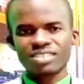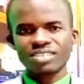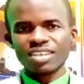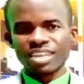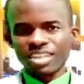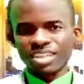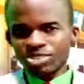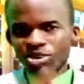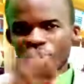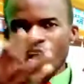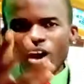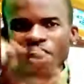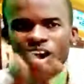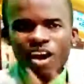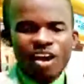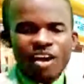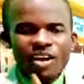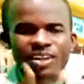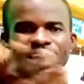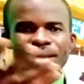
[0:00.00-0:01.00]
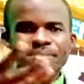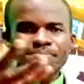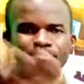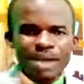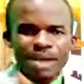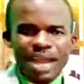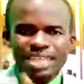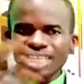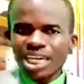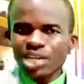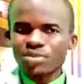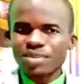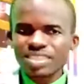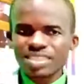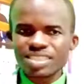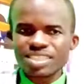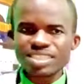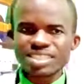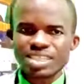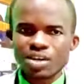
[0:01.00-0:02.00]
So all the birds that we
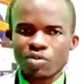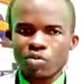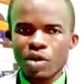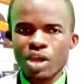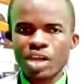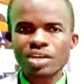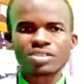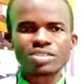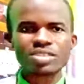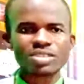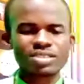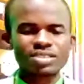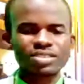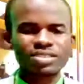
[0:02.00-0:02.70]
see in the world